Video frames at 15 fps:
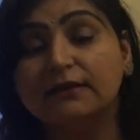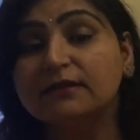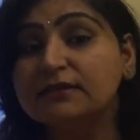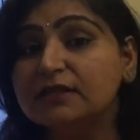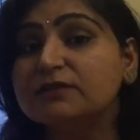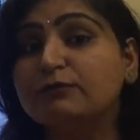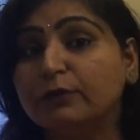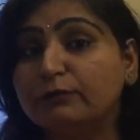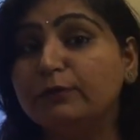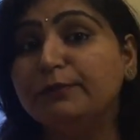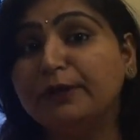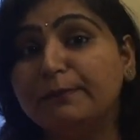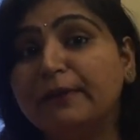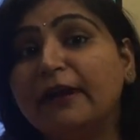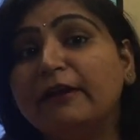This is what we
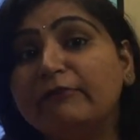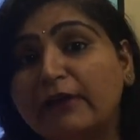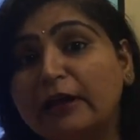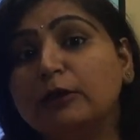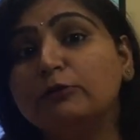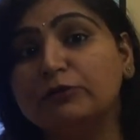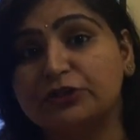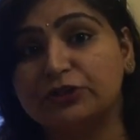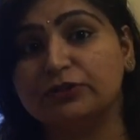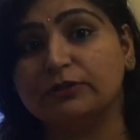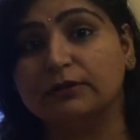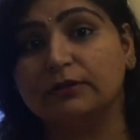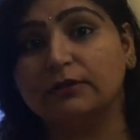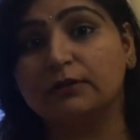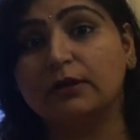mean by
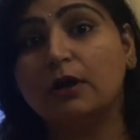evaluation.